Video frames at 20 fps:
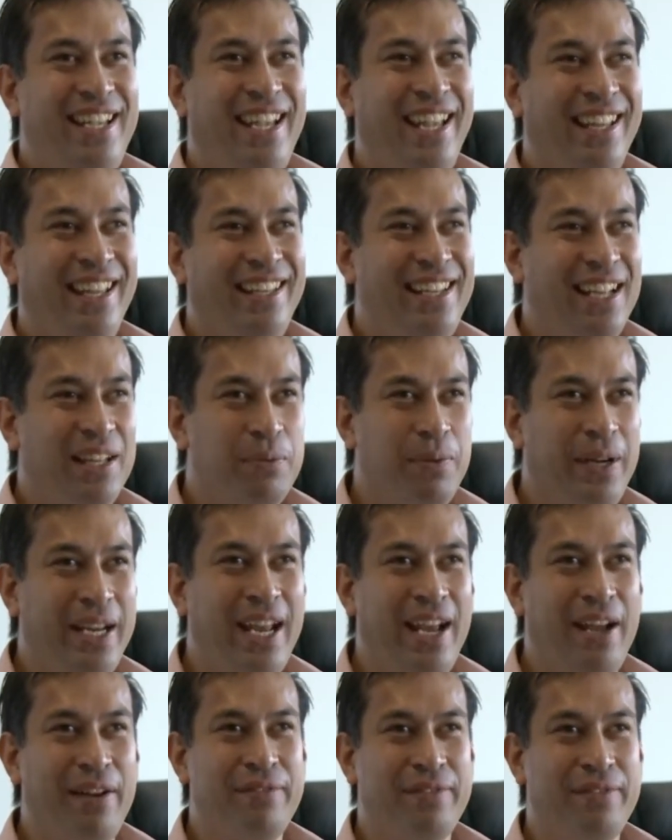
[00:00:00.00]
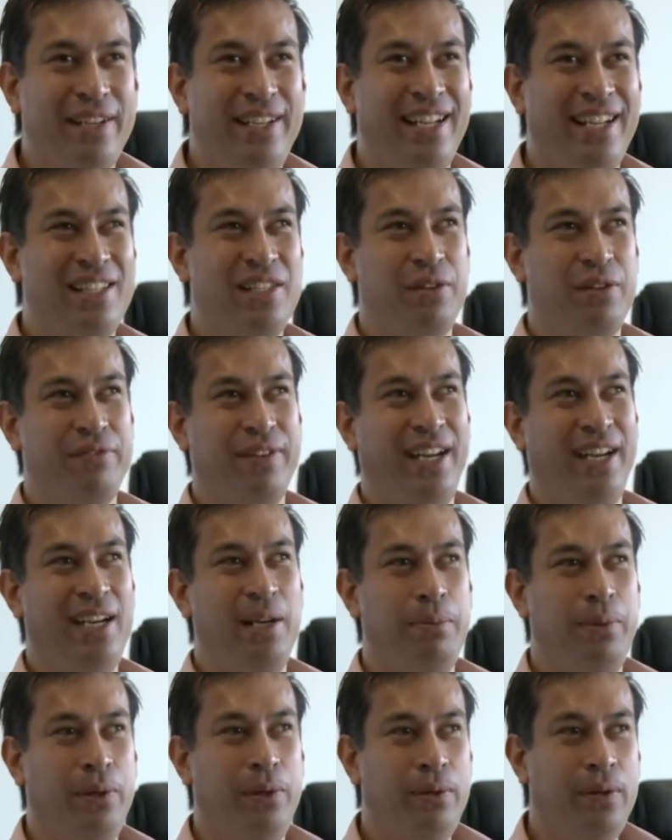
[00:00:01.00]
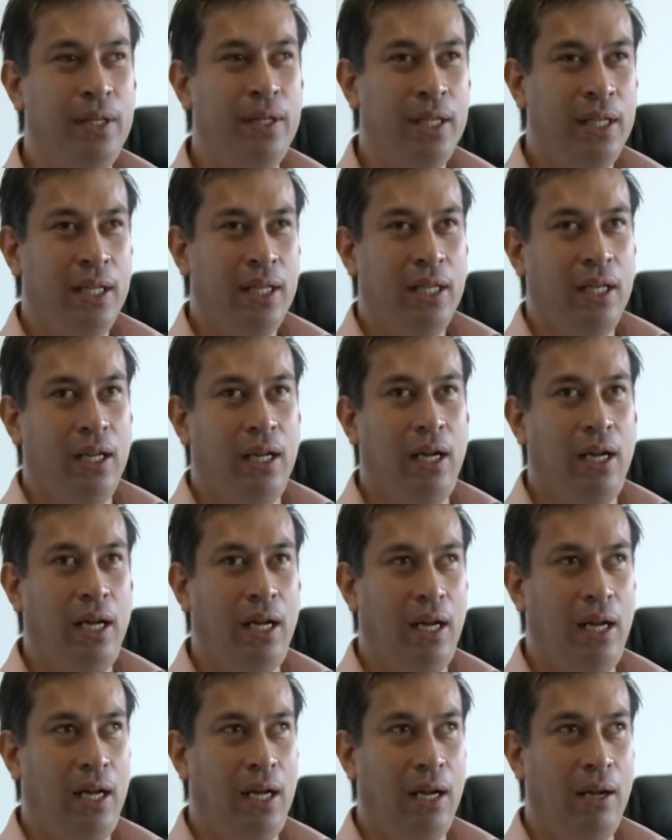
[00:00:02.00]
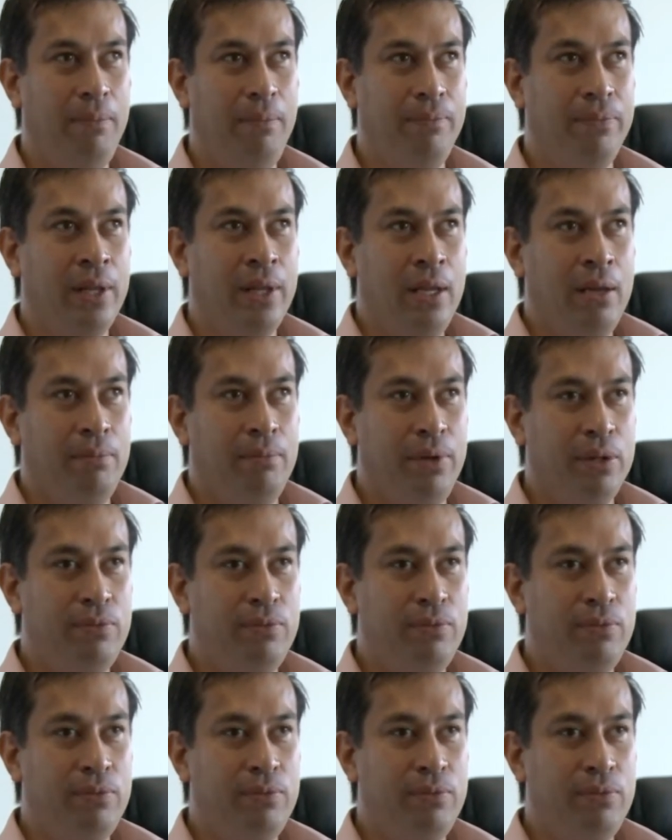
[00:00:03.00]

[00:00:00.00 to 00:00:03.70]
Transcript: that, that we have and that's available. Um,